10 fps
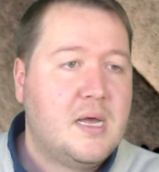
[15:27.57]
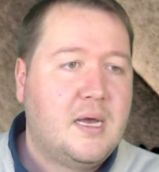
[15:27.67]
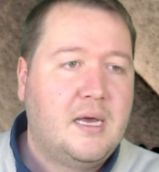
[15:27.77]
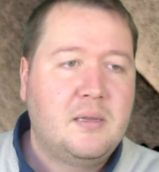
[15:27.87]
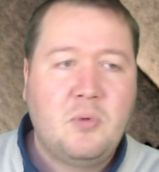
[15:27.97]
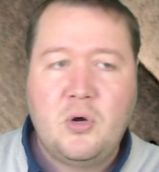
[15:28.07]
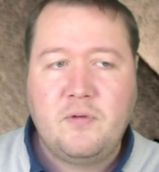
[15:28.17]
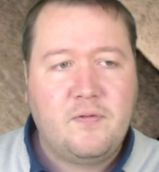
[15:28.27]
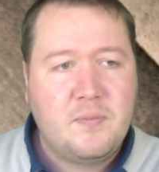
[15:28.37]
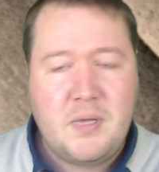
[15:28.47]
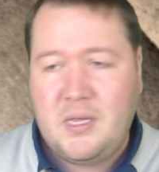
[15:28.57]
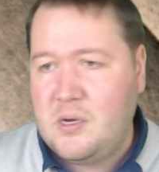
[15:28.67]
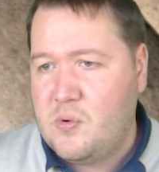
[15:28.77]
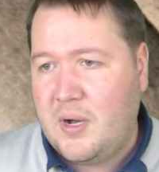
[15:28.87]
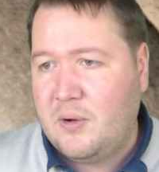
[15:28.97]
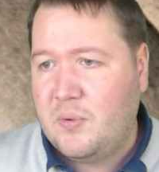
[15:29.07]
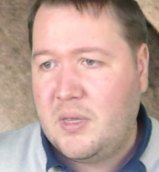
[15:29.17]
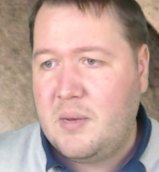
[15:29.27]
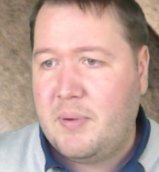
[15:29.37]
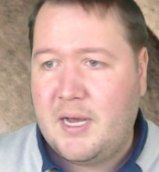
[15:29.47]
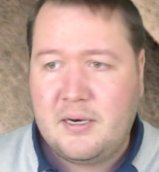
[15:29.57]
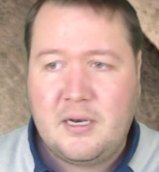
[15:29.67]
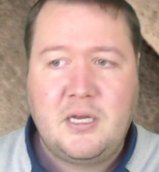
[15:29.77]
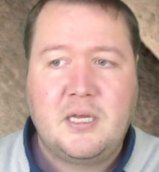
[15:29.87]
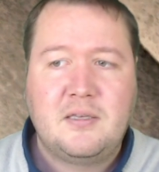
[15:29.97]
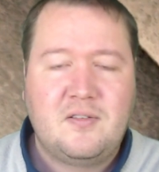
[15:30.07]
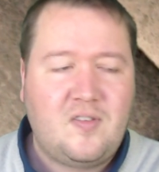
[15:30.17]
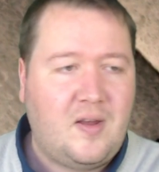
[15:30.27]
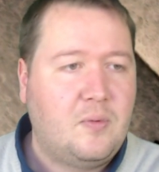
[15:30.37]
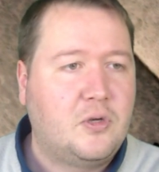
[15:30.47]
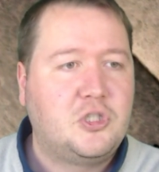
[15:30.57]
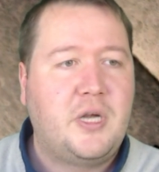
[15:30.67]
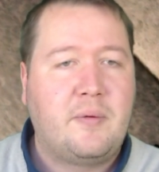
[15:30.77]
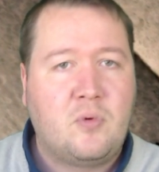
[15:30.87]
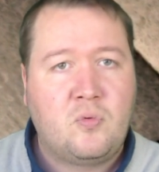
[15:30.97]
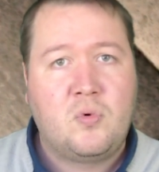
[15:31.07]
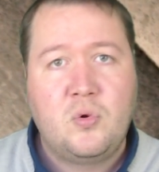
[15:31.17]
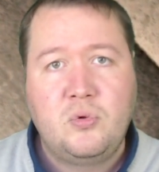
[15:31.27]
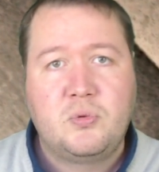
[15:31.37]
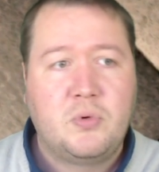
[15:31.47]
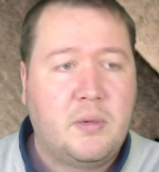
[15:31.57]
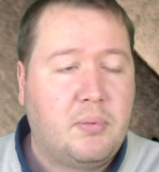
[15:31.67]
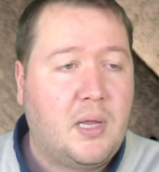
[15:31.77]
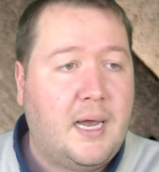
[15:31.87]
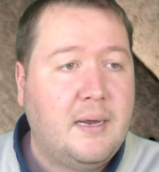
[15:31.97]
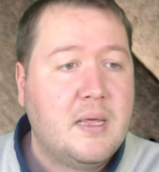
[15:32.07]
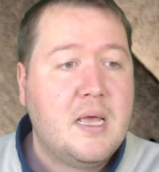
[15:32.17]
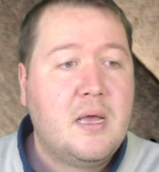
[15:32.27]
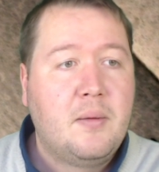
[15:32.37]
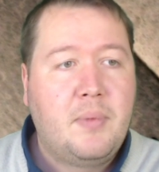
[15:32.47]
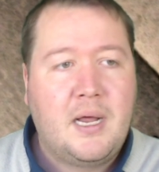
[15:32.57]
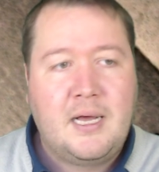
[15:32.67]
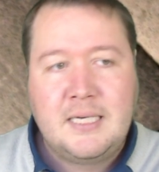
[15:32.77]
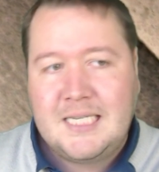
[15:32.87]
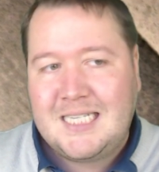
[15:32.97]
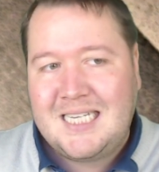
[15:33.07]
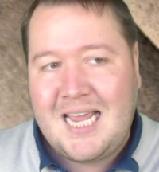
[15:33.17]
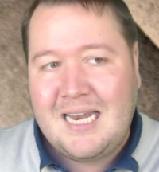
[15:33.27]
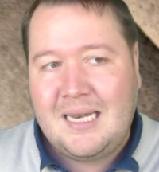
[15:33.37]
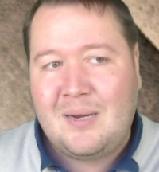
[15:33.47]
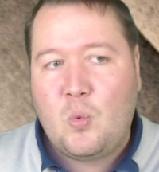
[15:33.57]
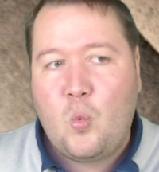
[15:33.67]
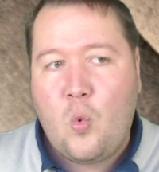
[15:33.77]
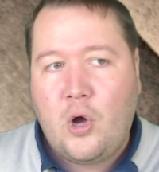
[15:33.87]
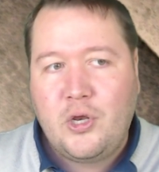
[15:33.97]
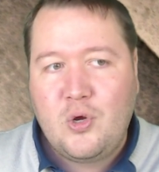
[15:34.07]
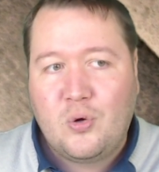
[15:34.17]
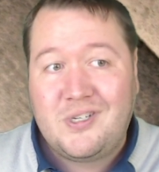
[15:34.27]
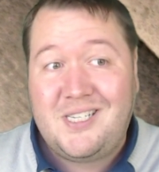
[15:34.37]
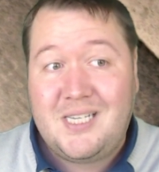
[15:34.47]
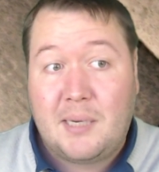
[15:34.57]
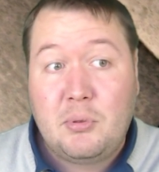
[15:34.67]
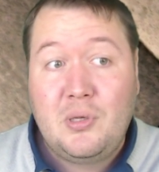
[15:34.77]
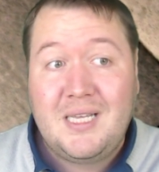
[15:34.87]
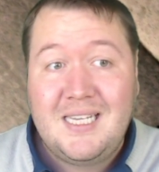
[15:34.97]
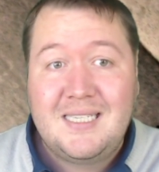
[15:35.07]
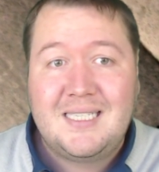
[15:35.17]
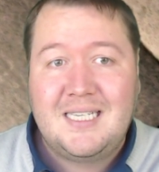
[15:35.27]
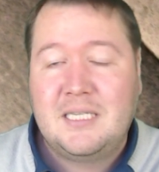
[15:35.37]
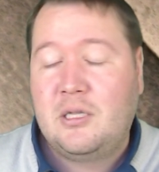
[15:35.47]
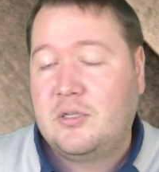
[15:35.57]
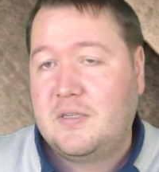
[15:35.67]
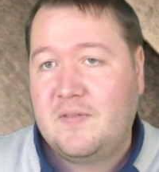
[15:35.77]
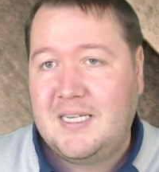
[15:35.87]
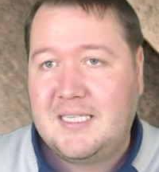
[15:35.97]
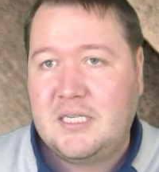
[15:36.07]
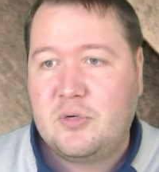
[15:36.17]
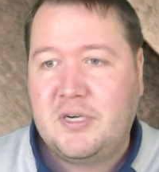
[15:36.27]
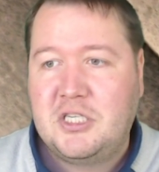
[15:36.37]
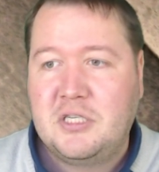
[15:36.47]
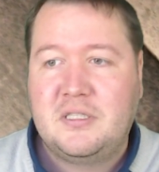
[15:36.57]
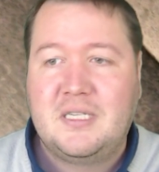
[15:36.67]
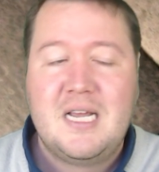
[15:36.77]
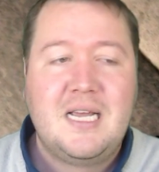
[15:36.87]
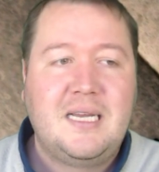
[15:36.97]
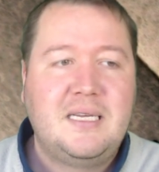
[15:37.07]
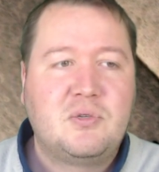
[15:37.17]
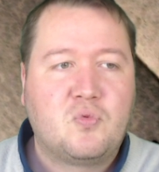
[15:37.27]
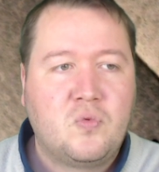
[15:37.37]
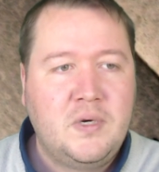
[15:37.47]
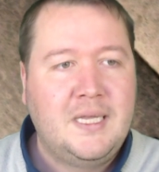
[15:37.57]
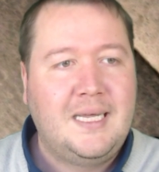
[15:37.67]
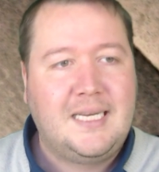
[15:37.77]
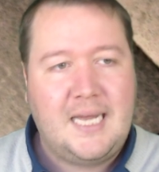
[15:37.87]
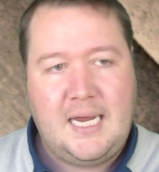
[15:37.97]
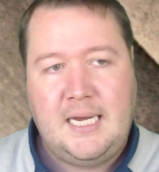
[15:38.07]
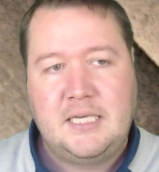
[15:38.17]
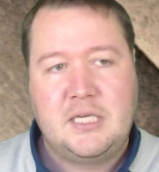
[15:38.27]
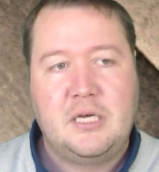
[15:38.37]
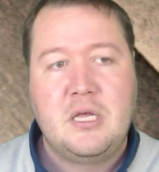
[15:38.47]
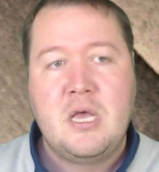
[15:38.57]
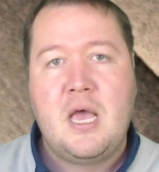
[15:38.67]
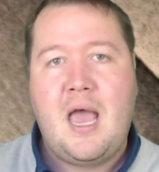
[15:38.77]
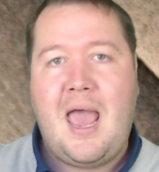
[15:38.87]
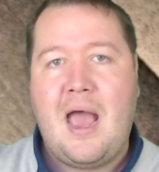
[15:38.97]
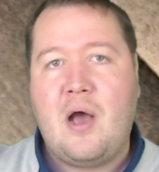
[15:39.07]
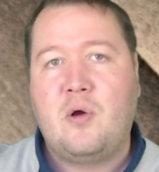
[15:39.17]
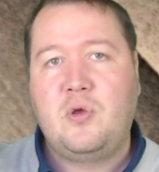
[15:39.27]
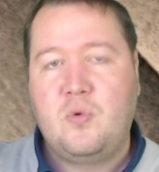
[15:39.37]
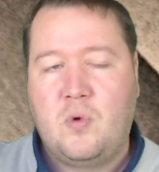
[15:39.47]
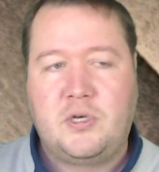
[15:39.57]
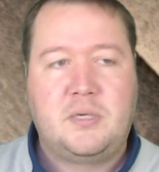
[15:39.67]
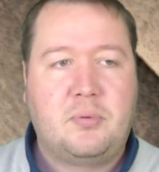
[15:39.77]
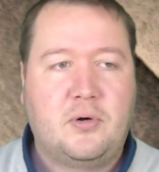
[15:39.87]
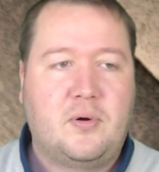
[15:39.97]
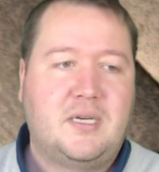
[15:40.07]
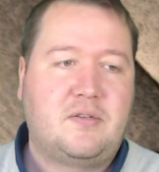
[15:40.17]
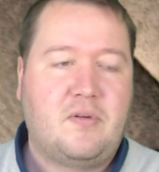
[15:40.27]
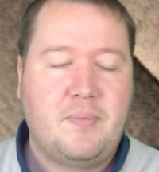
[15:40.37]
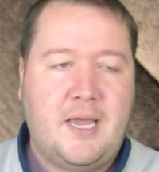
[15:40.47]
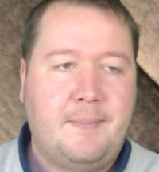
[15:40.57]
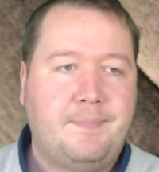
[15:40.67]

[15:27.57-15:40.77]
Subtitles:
and the more familiar you are with your partner, you can see what general rules would apply. But understanding what your double is in lots of these situations is really key to how you want to progress from there.